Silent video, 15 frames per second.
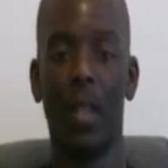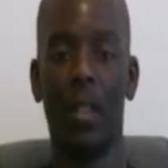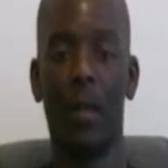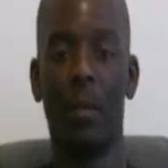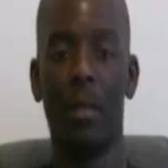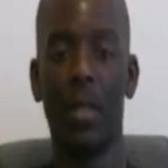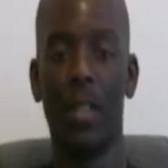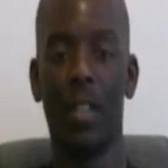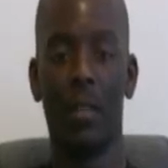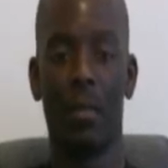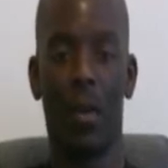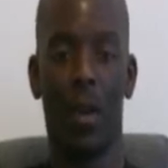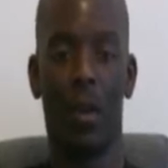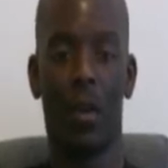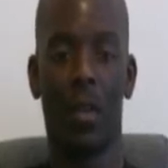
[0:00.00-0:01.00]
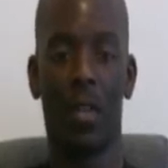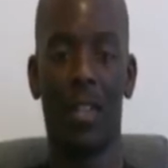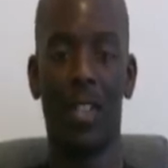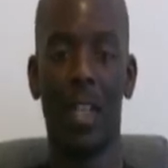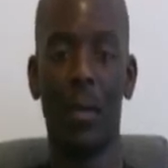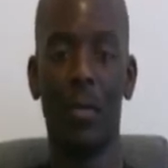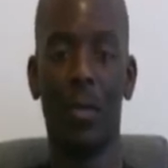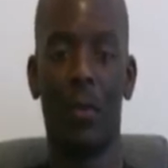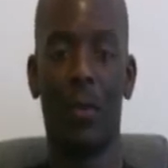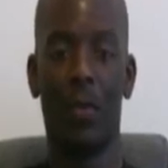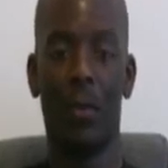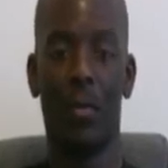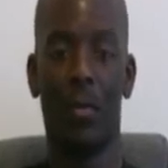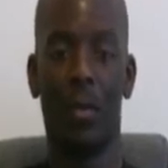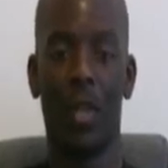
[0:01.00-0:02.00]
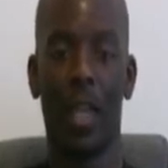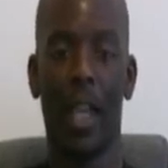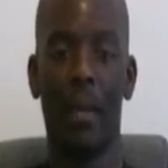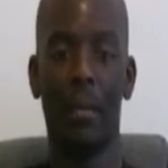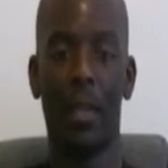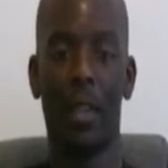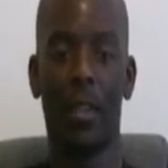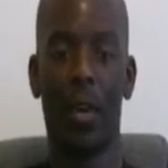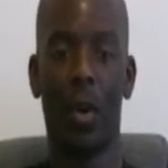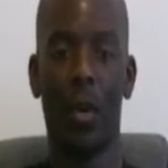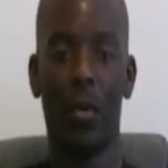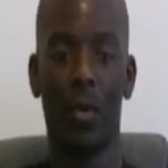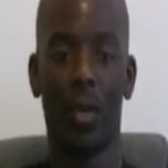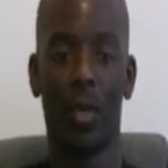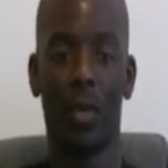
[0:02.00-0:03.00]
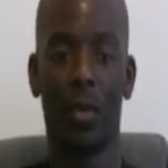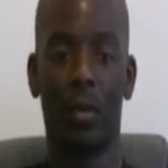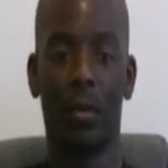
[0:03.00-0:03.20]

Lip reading: The business model, conceptual viewpoint aimed at the owner.